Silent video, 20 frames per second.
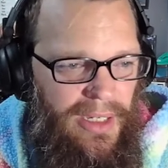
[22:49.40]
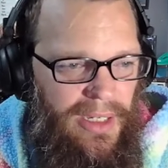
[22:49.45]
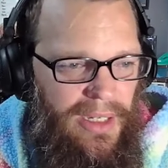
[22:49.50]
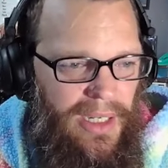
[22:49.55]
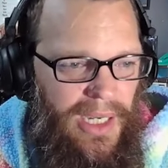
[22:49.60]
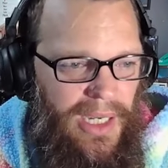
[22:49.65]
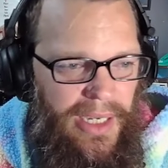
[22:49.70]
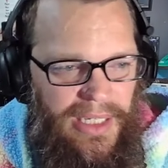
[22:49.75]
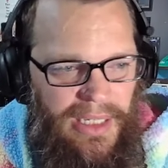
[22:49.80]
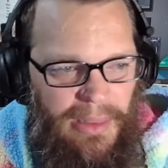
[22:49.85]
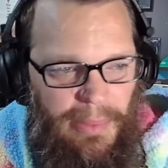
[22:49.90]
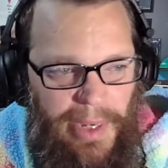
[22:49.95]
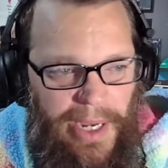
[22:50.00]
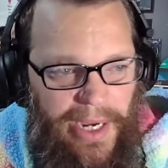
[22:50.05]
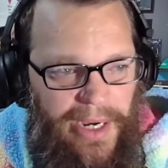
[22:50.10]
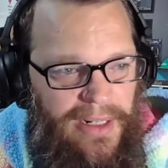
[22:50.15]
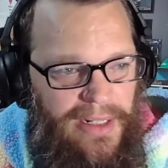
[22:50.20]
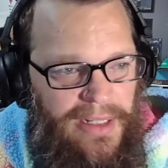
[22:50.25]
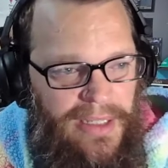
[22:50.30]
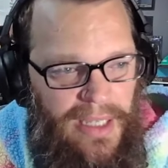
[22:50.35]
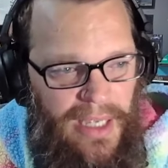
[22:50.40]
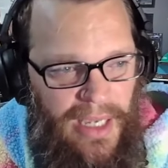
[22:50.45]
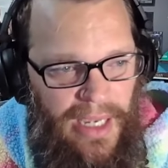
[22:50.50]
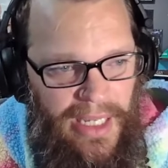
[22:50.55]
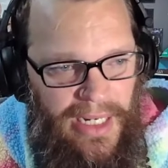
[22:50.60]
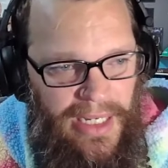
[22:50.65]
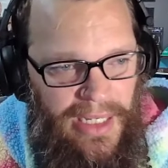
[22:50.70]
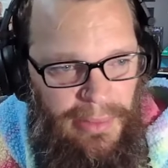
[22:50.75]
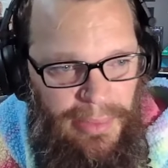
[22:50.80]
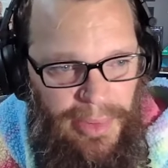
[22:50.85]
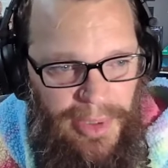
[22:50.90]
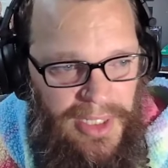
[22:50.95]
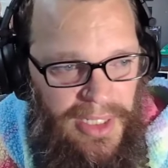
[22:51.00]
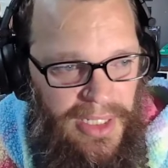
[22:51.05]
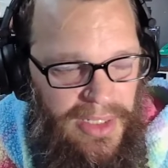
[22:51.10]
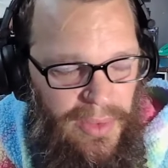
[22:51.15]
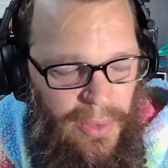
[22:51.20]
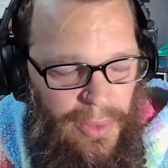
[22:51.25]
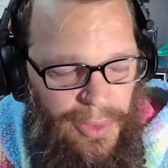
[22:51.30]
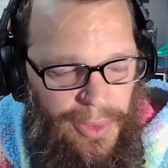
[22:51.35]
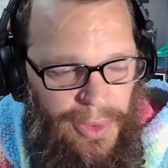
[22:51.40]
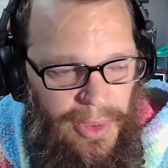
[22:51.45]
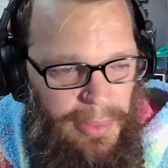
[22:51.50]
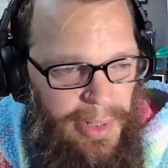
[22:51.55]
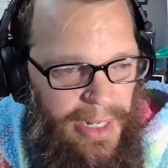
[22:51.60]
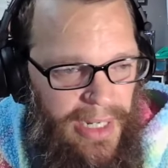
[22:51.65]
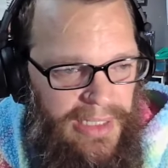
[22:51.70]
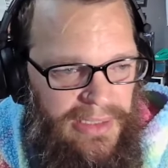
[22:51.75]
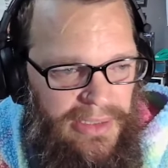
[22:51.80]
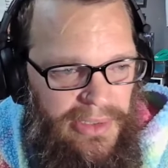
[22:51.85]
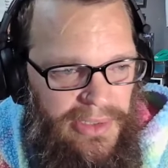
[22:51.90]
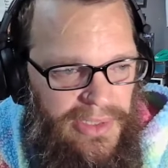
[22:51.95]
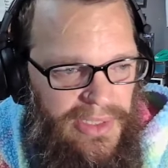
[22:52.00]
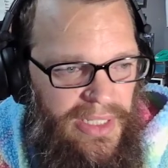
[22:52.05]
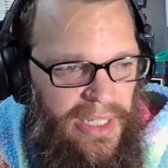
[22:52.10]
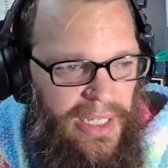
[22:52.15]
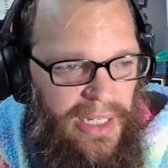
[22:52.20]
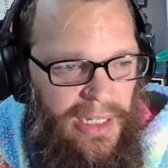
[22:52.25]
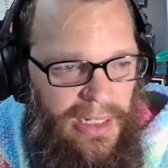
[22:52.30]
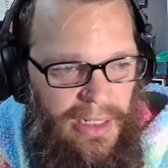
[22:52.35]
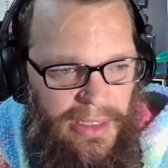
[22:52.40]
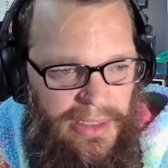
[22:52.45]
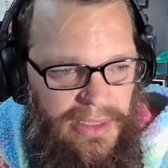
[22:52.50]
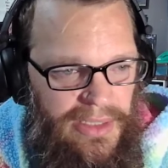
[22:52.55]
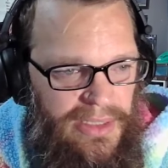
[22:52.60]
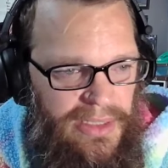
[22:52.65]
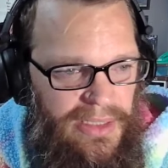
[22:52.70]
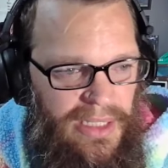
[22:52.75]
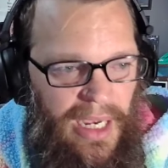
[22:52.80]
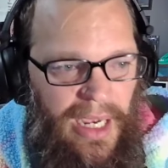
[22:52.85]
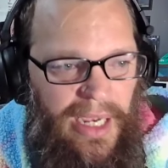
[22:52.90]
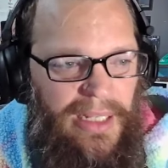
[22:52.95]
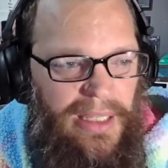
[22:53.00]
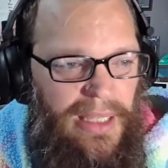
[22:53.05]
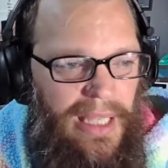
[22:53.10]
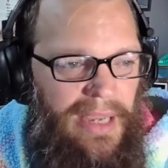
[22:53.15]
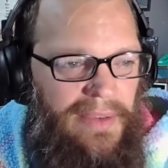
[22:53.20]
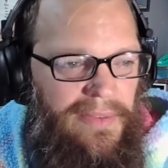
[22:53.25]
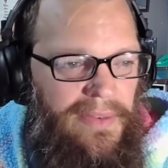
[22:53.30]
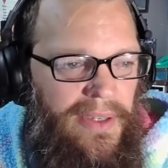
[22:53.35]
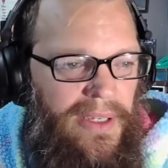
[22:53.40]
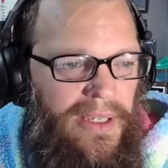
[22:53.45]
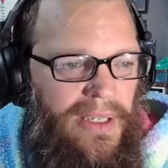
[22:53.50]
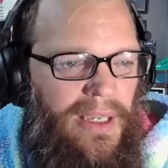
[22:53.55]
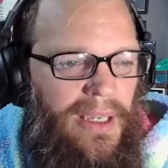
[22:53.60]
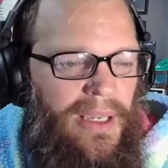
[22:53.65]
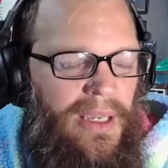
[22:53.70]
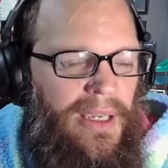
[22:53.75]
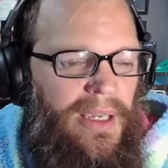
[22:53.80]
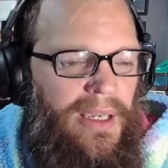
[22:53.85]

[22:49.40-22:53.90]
Uh, he compared Hannah and Brittany to ordering pasta or steak, and I just died laughing.